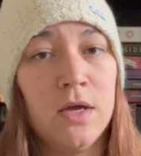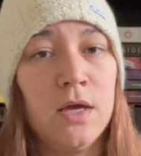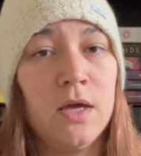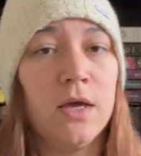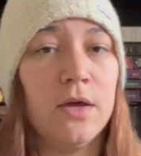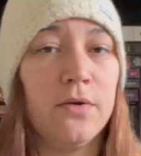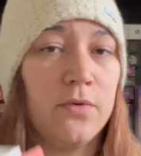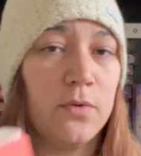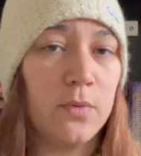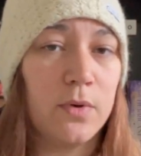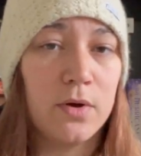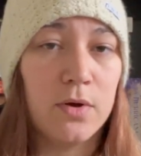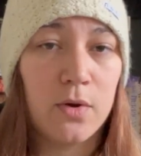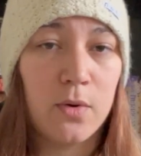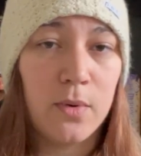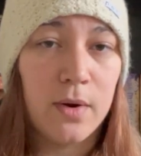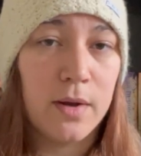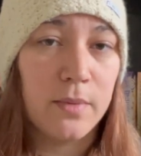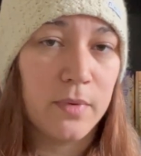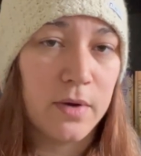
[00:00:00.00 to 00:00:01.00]
If you want to know
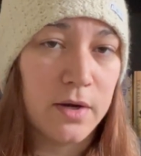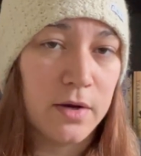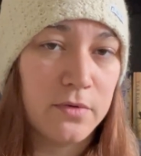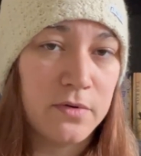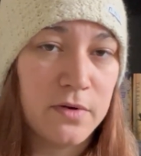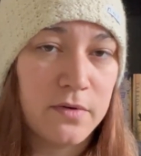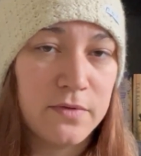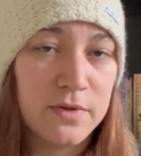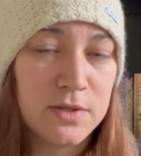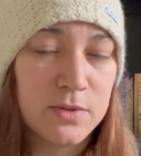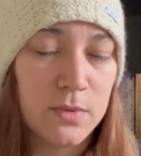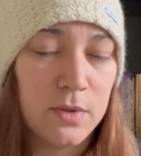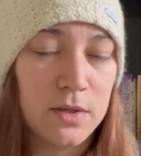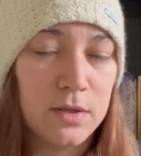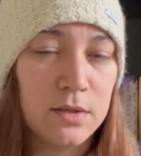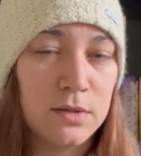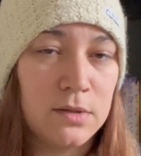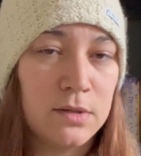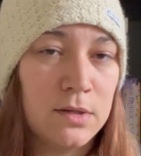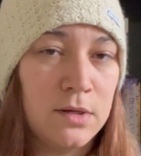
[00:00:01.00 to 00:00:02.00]
why I'm getting rid of this
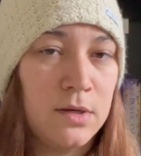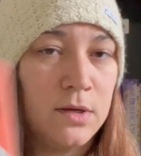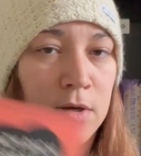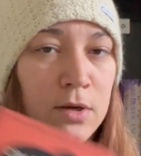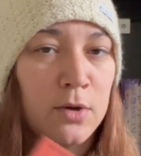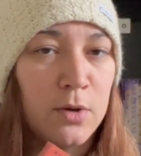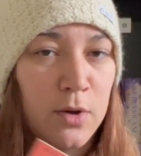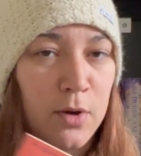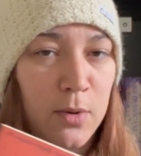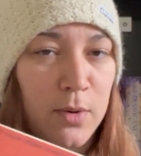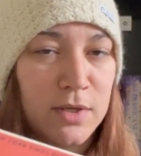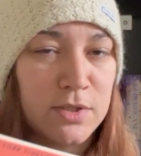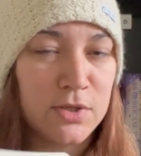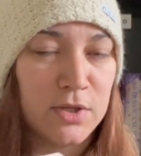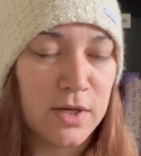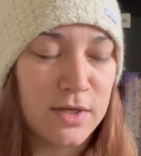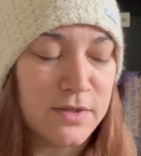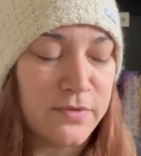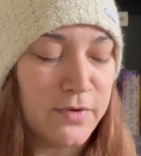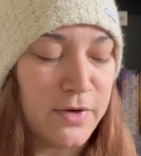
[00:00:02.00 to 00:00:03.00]
one, go watch the
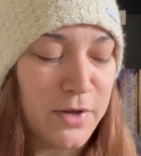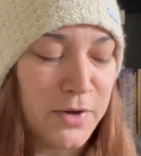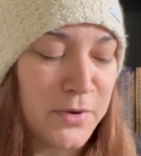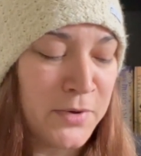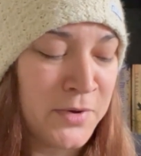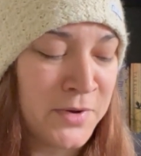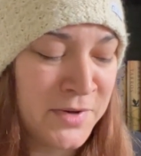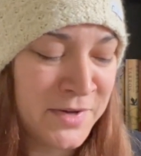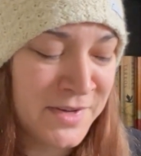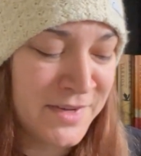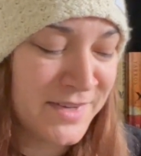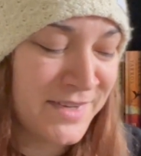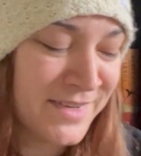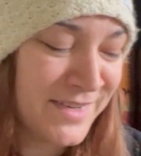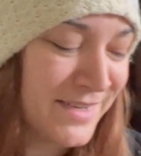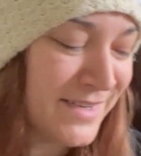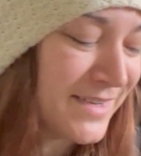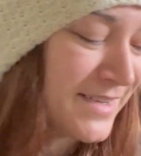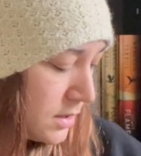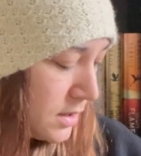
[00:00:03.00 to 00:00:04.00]
last video.
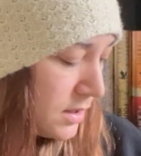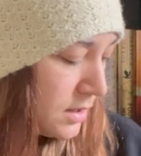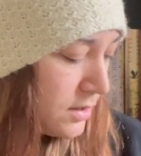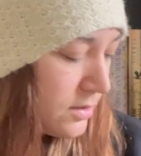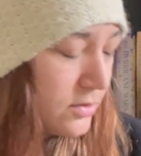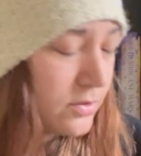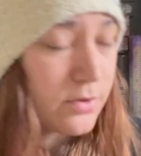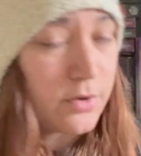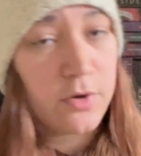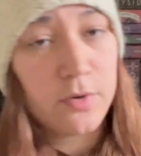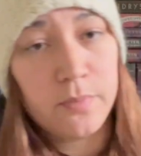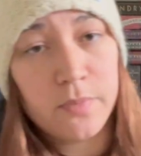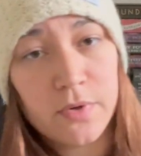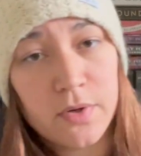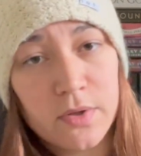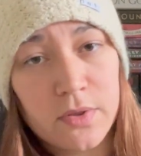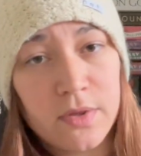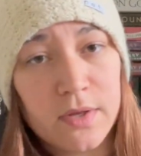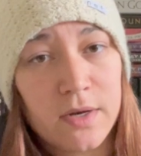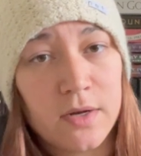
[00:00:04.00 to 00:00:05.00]
The third
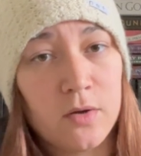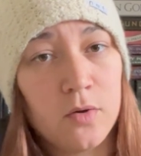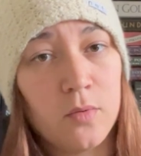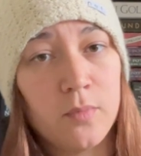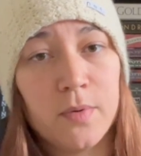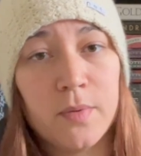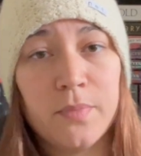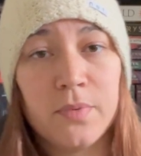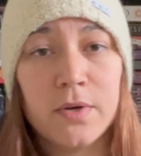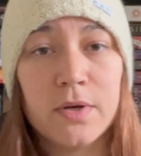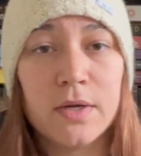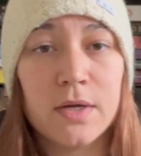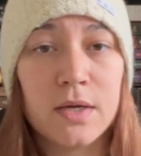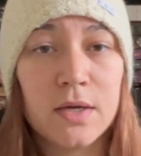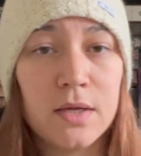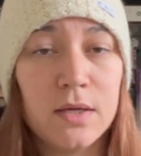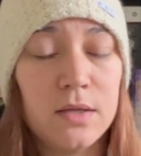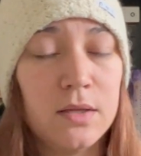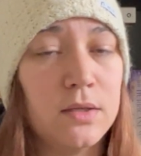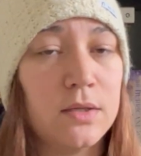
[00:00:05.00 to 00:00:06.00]
book that I will be putting
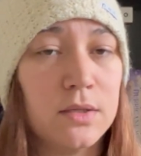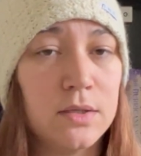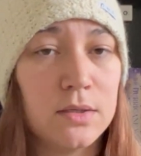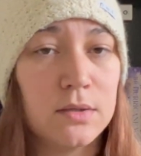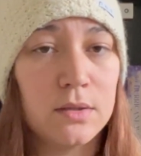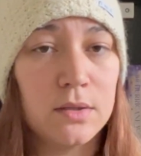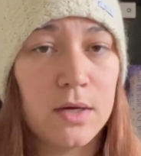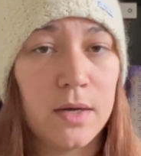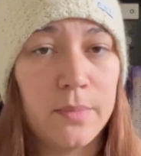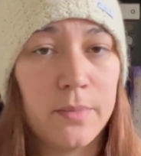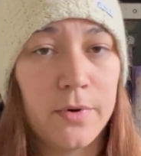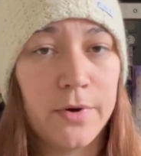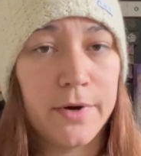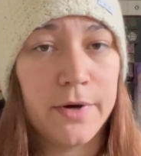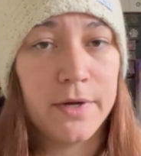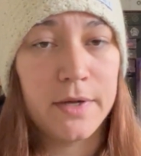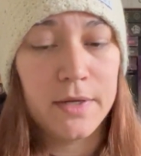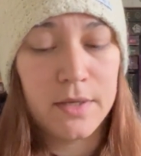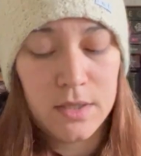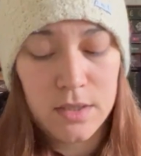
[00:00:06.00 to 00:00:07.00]
in the little
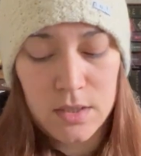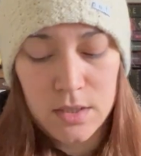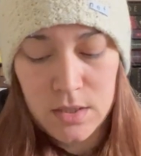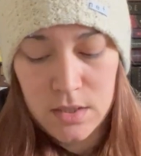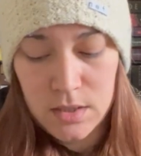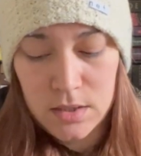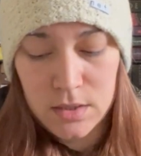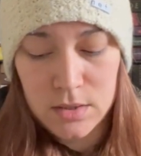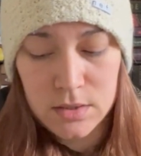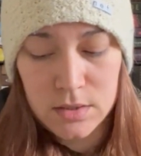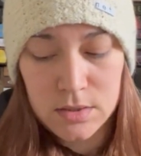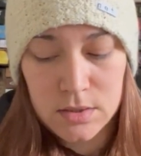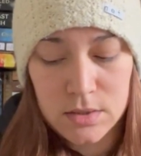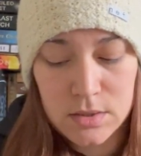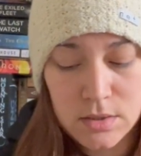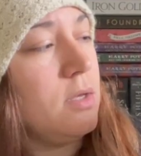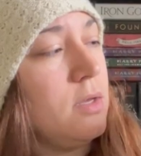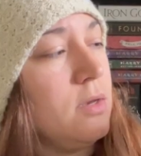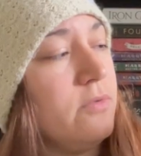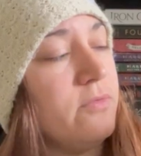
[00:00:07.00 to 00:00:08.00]
library
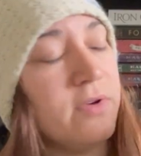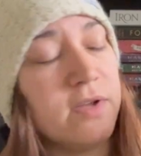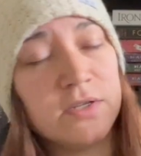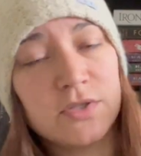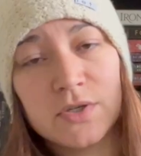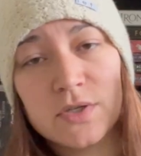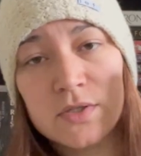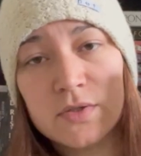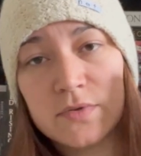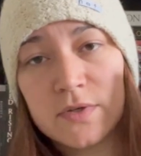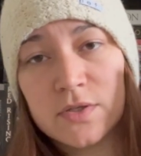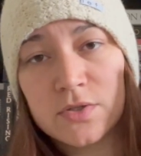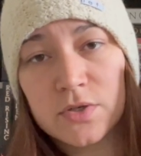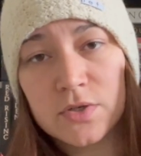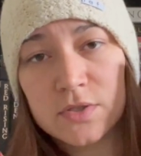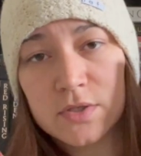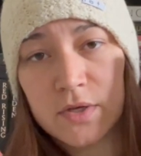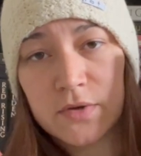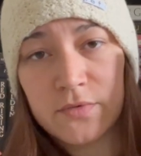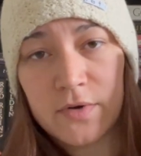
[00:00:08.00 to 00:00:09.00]
is Inventions,
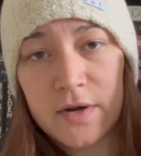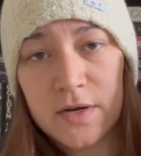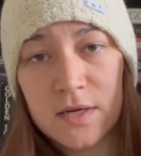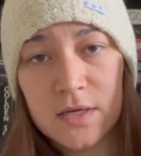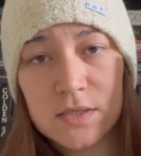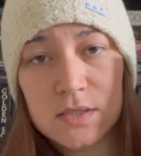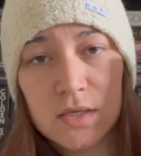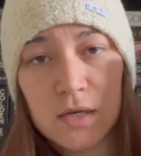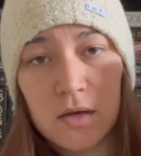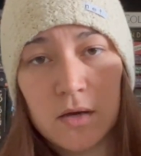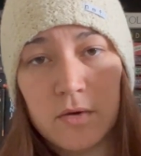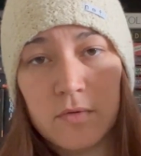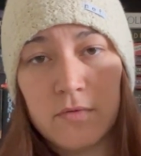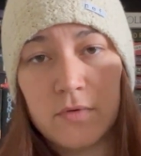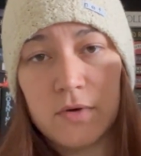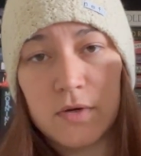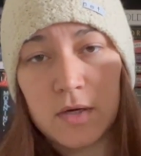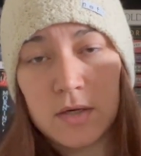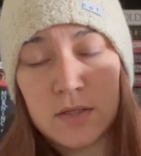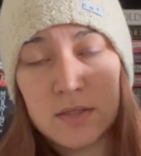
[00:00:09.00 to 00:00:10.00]
Research, and Writings of
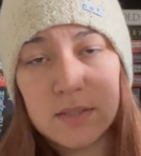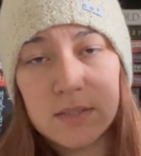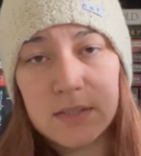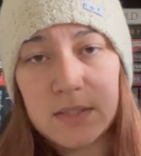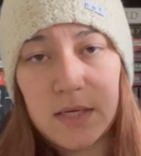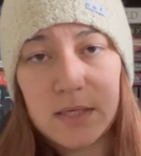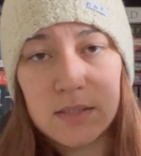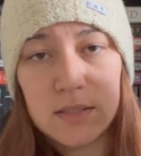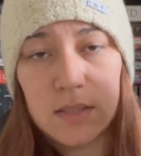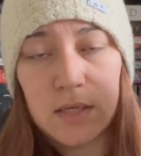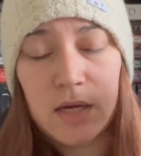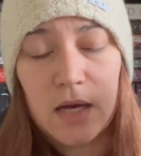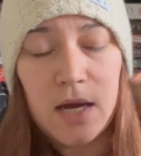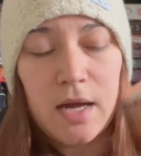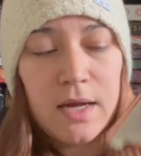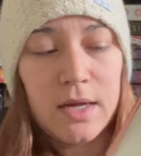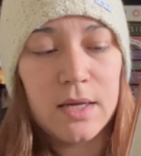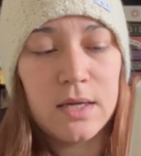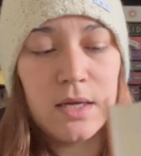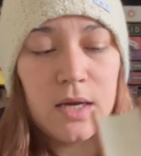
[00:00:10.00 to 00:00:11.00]
Nikola Tesla.
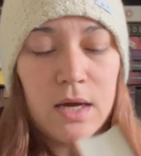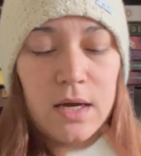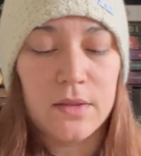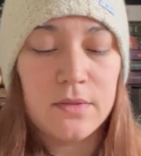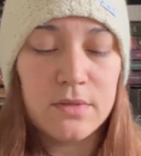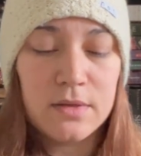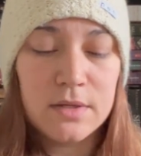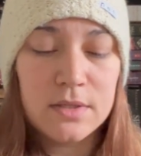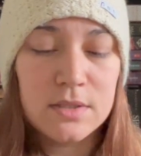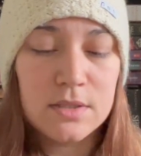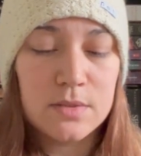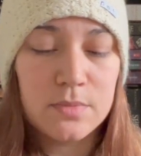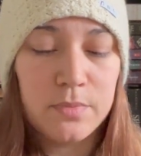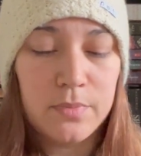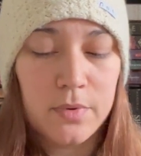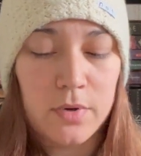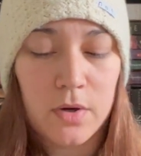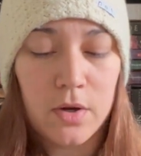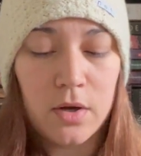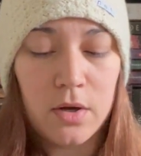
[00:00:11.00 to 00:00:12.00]
I got this
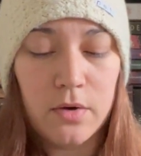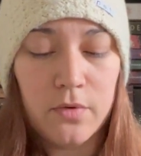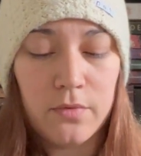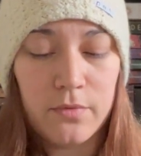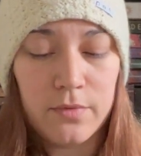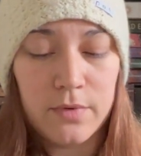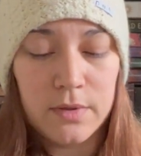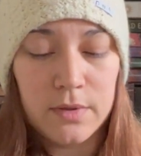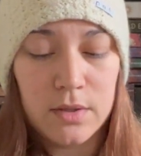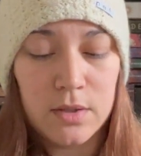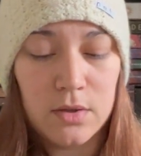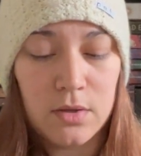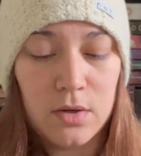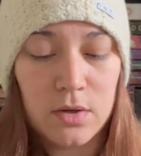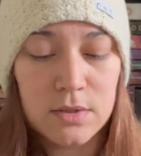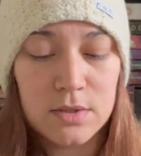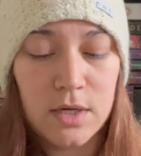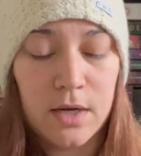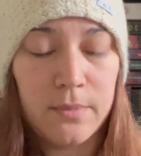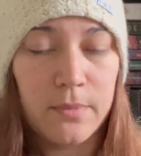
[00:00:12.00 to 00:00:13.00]
book a really
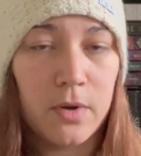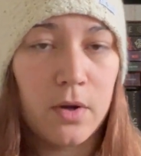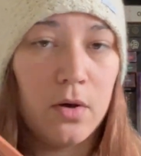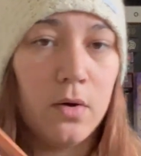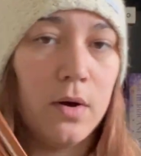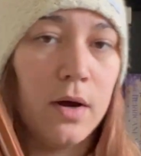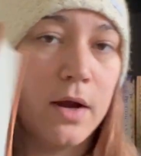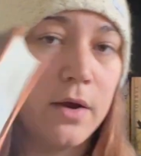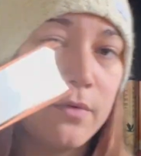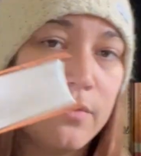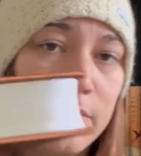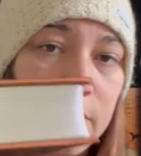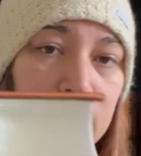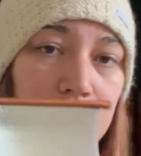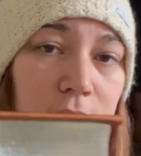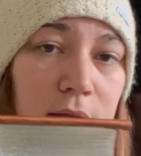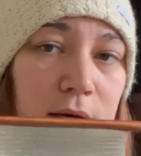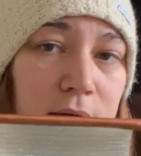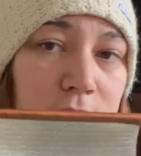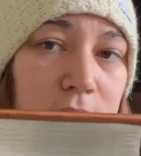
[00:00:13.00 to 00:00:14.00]
long time ago. I really
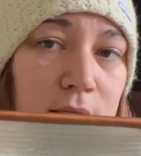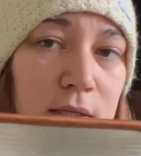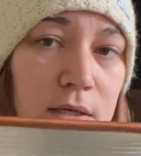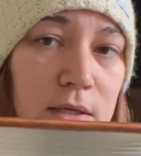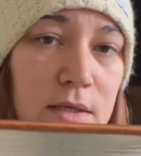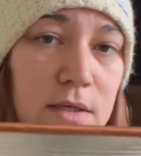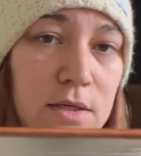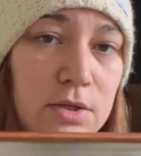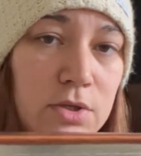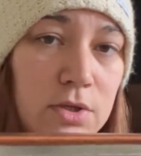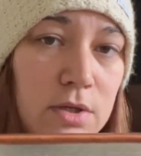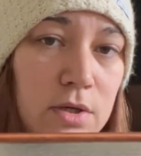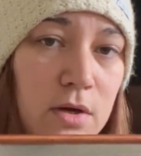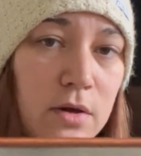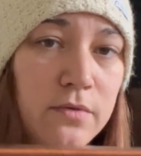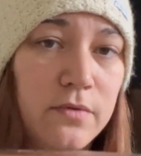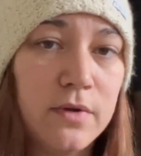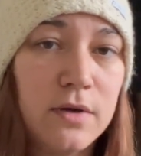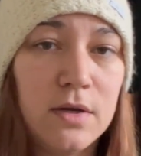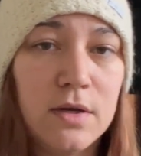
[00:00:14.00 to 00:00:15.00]
liked the edition
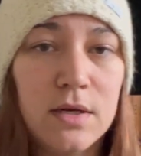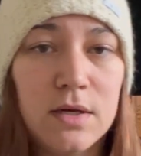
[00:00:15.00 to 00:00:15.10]
of it.